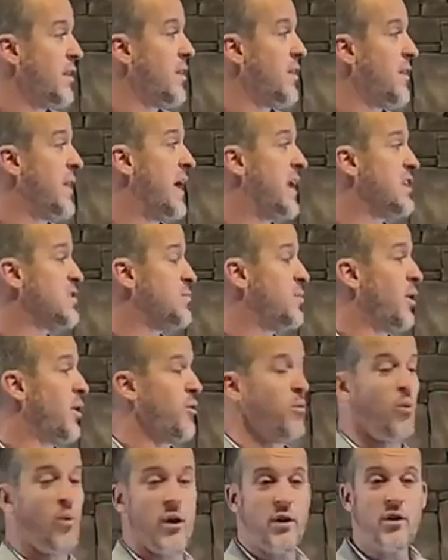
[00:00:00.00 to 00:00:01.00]
That is
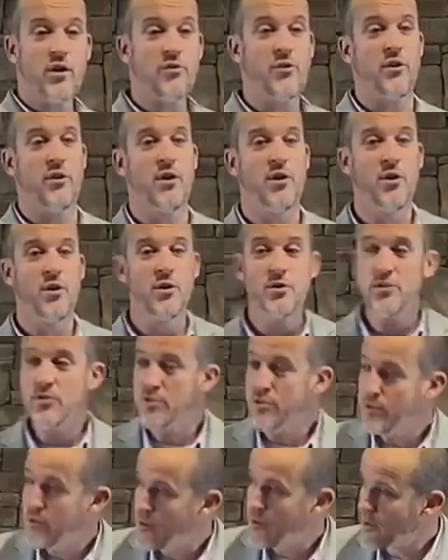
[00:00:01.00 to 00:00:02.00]
both wonderful
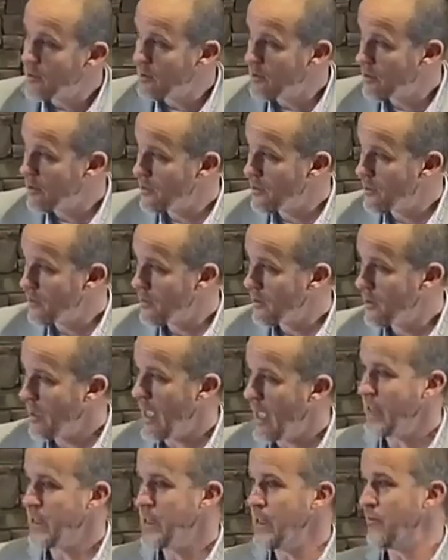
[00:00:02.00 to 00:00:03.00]
news
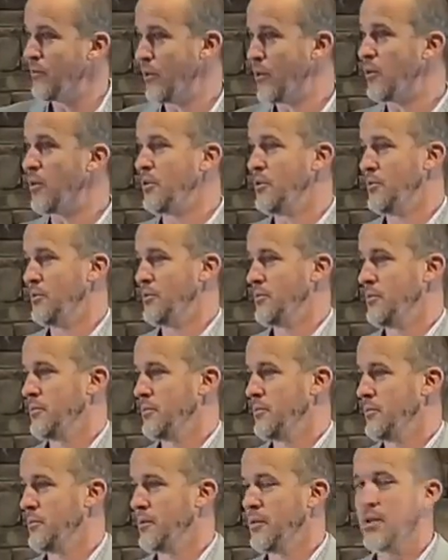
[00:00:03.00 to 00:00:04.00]
and difficult.
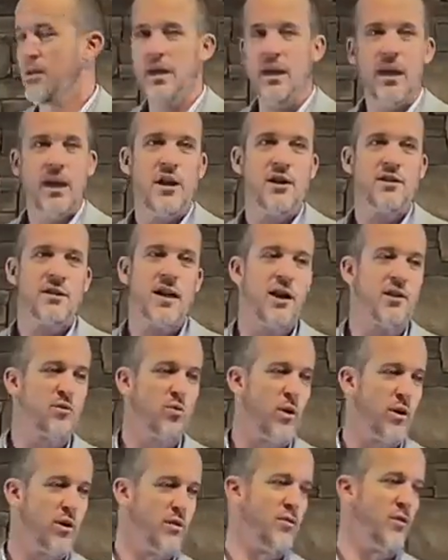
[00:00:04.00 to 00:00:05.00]
Here's how it's
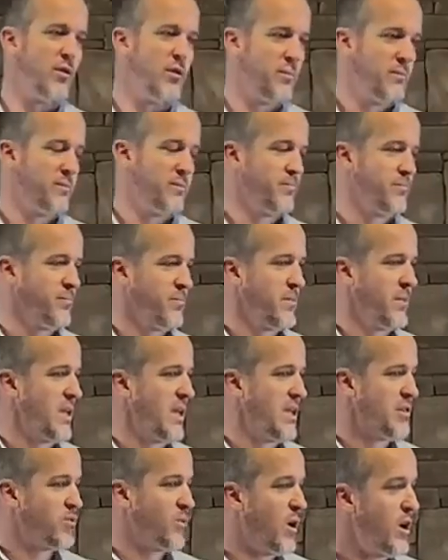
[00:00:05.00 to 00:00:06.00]
wonderful
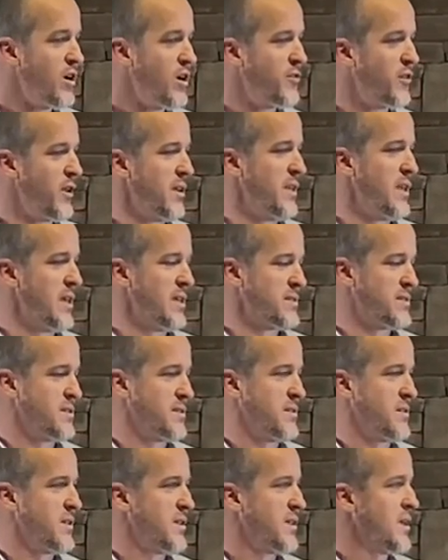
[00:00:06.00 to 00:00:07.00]
it's wonderful in
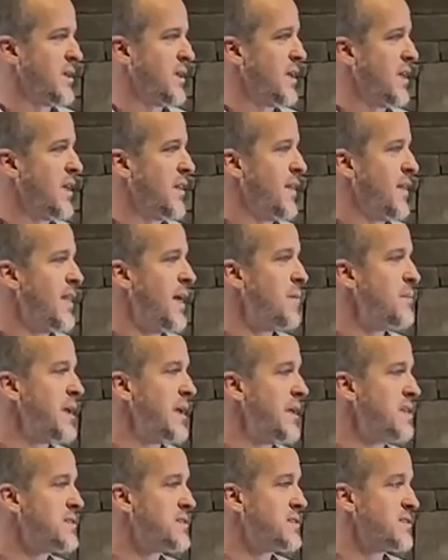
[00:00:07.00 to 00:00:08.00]
this. but that
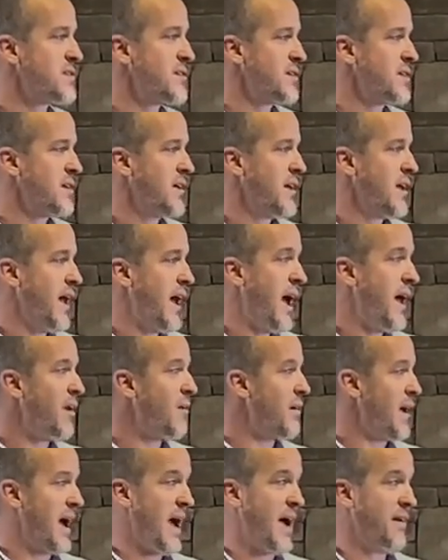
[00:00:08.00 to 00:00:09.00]
means I
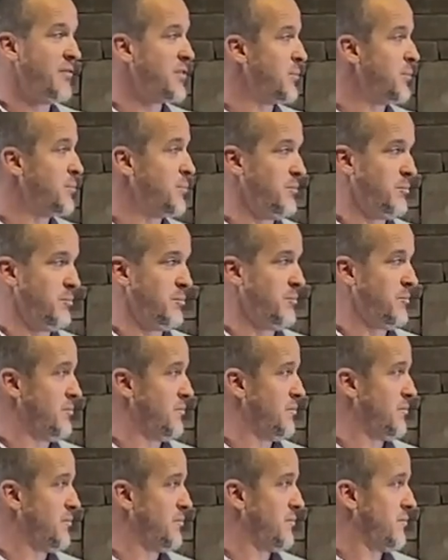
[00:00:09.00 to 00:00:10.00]
don't have to
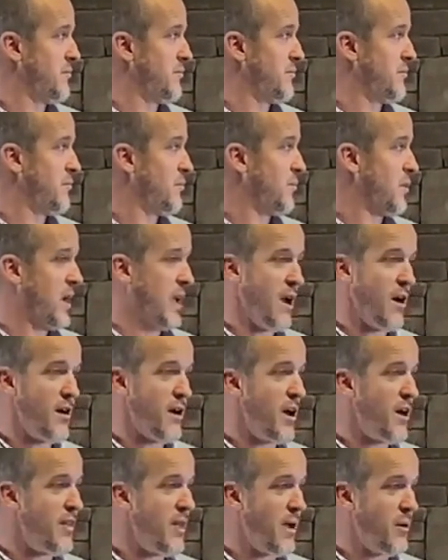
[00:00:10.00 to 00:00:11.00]
carry
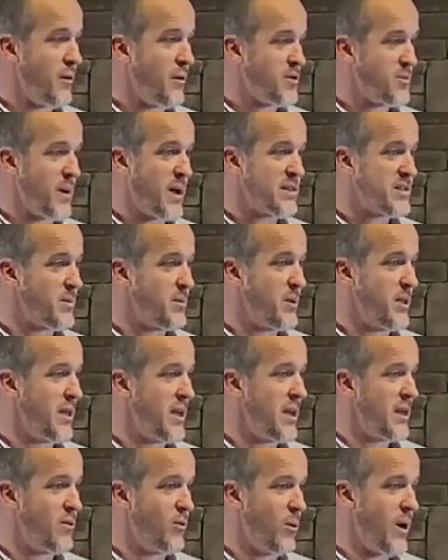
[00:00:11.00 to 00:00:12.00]
all that
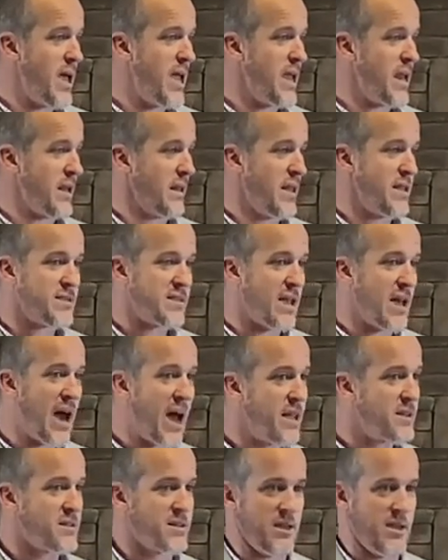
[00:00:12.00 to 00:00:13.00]
responsibility and weight. That's
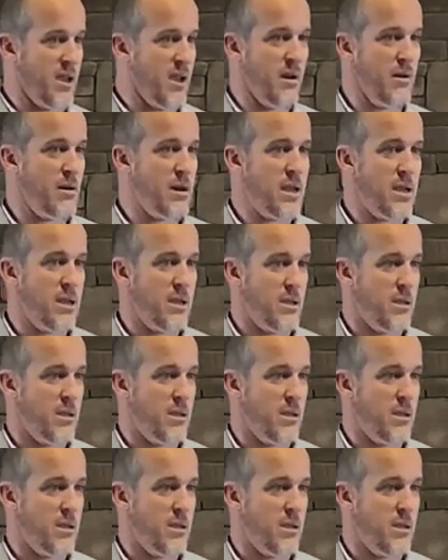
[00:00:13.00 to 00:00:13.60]
God's to carry.